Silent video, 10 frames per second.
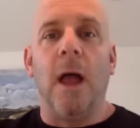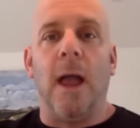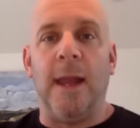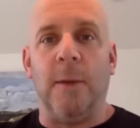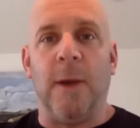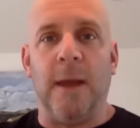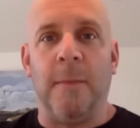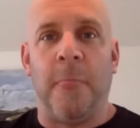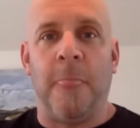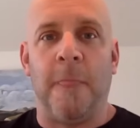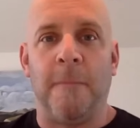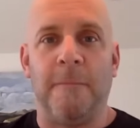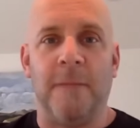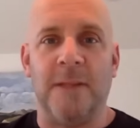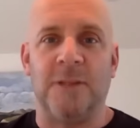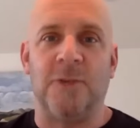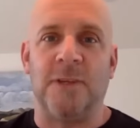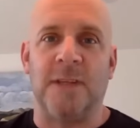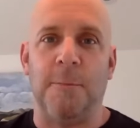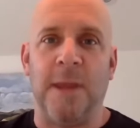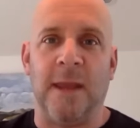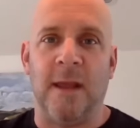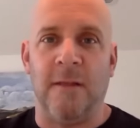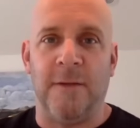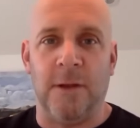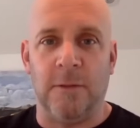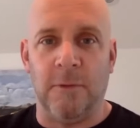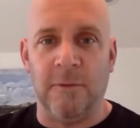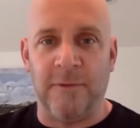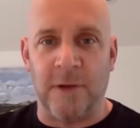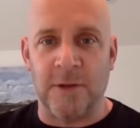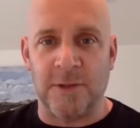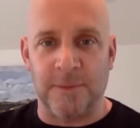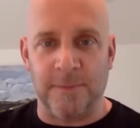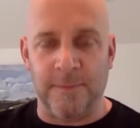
Anyway, let's address that pink elephant in the room first.